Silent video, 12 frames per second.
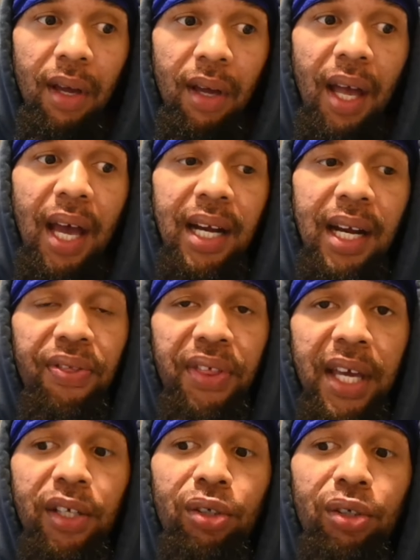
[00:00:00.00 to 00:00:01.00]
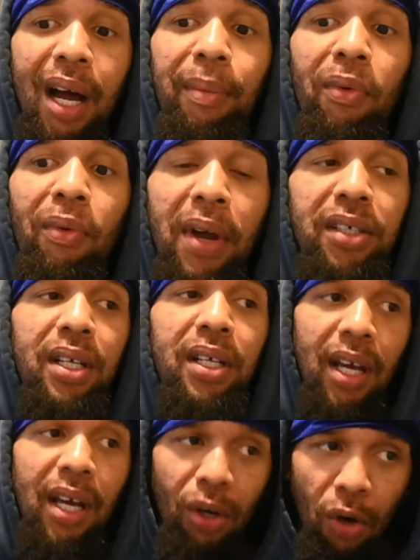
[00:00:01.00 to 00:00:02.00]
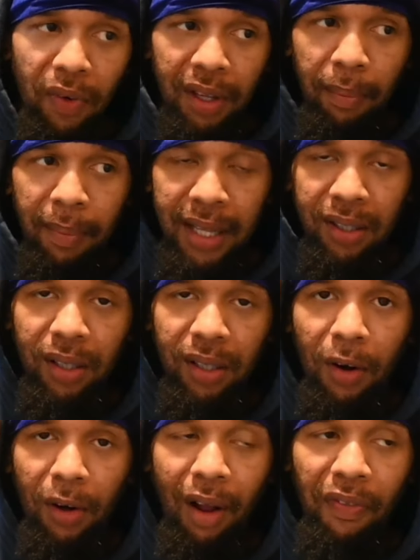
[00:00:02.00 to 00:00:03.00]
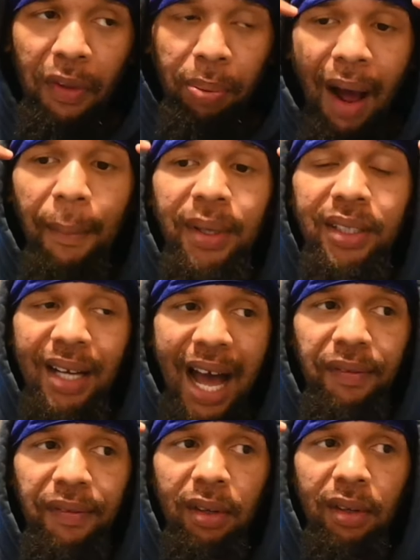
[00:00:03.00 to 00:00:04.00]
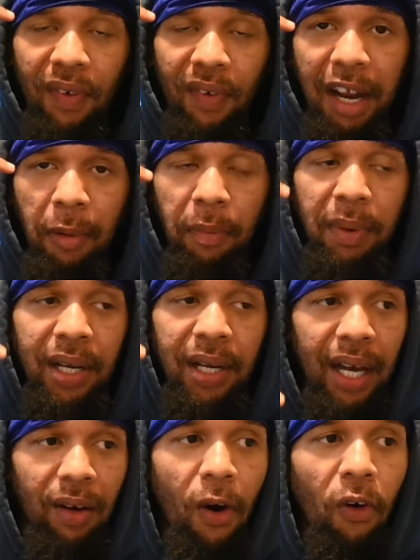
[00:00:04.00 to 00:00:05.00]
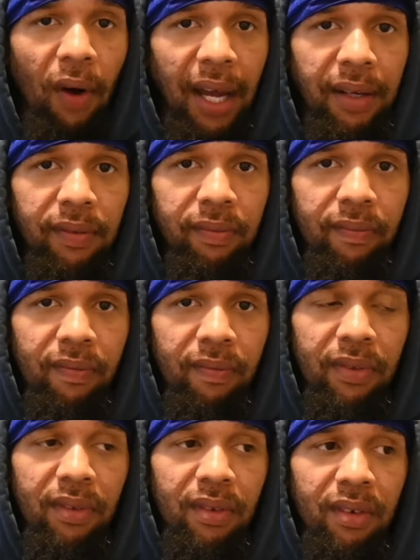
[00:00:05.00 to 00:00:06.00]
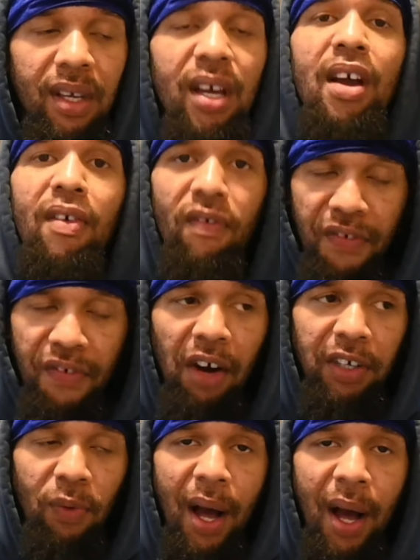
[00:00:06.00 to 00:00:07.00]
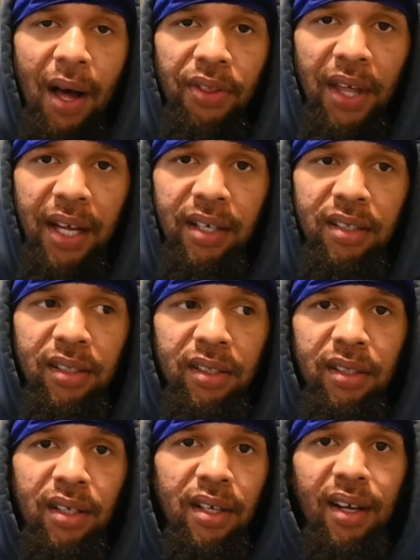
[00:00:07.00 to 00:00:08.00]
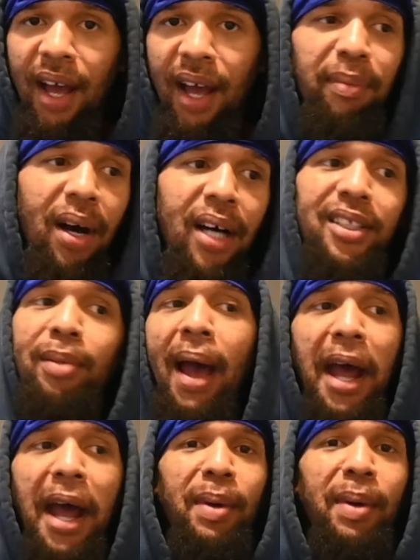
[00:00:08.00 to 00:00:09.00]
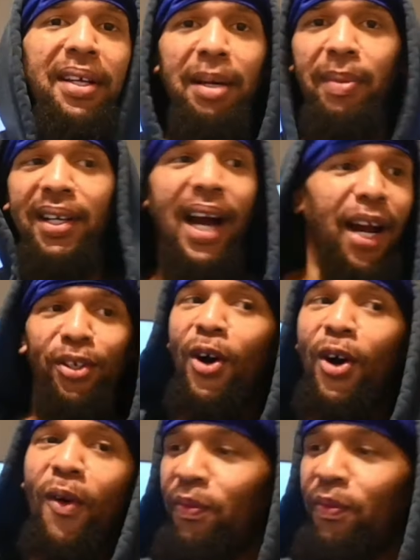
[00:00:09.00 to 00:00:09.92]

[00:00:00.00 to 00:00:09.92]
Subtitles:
And I think Traumerei is going to get over the mental hurdle of the promise and having to fight him and be like, all right, very well then. And on some anime gimmick, I don't know,